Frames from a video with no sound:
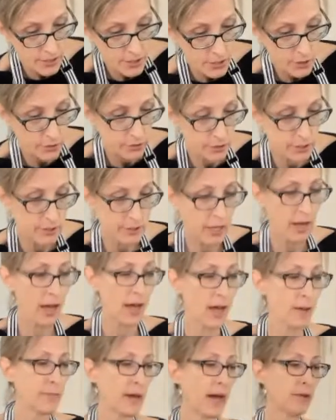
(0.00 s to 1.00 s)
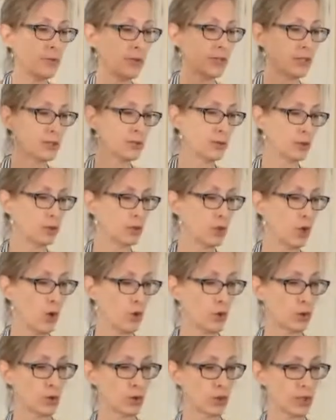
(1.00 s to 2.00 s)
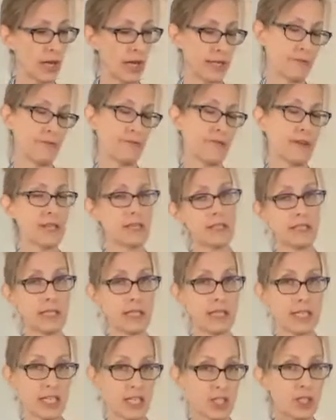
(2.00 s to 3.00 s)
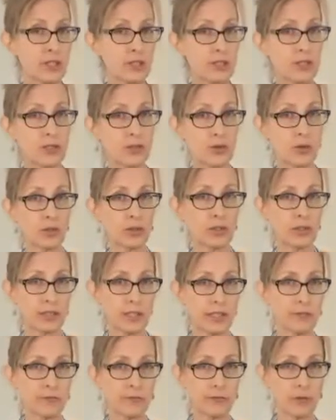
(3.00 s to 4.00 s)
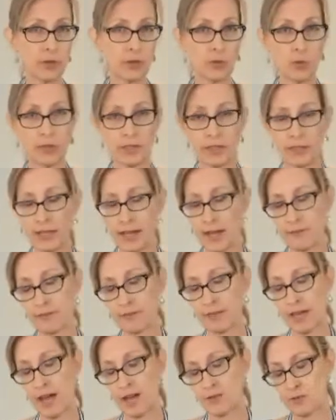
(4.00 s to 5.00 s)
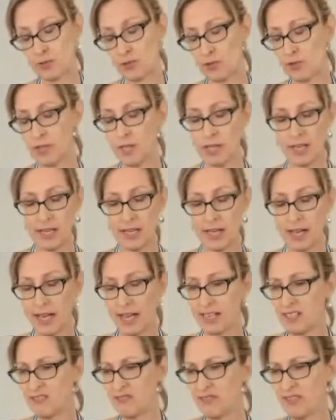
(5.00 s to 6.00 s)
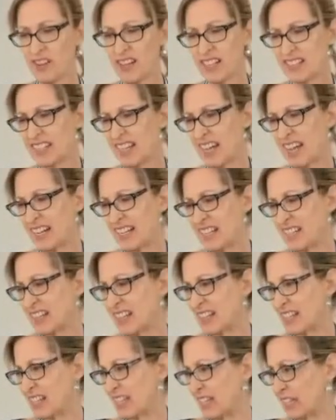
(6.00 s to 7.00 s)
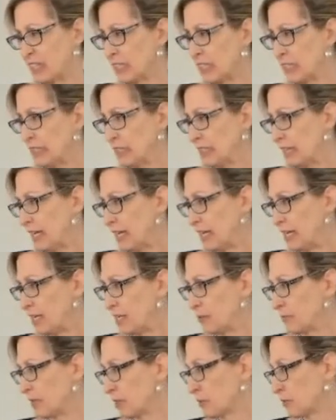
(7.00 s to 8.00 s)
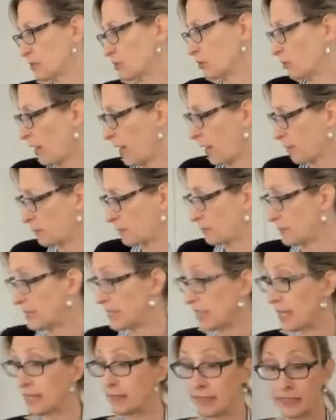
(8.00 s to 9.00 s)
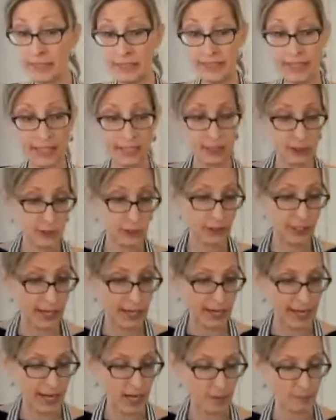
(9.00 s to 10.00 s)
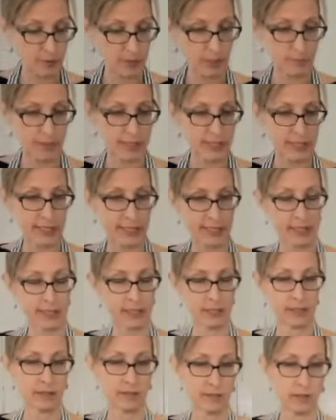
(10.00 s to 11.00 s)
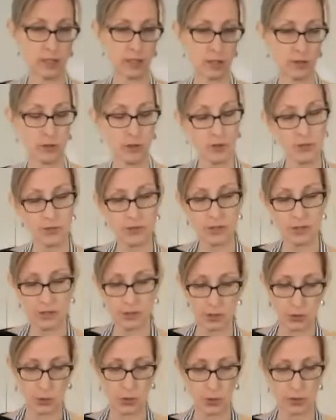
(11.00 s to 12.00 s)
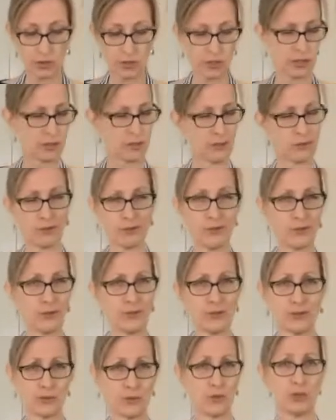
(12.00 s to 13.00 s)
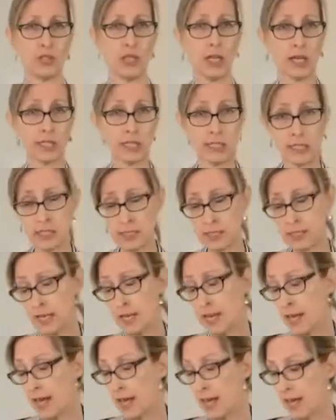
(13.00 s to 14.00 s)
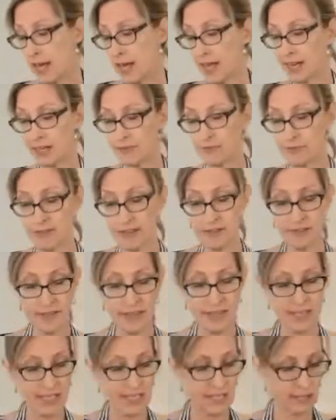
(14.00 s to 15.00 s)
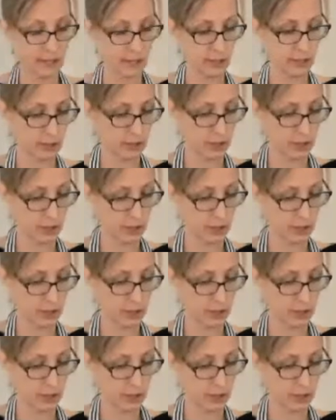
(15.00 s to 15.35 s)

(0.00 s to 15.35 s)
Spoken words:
Sur La Table. I went to a local kind of fancy kitchen store looking for 1.5 casserole. I didn't find anything that was grabbing me. And then yesterday I happened to be in a grocery store, just a grocery store, Lucky's, and I found this little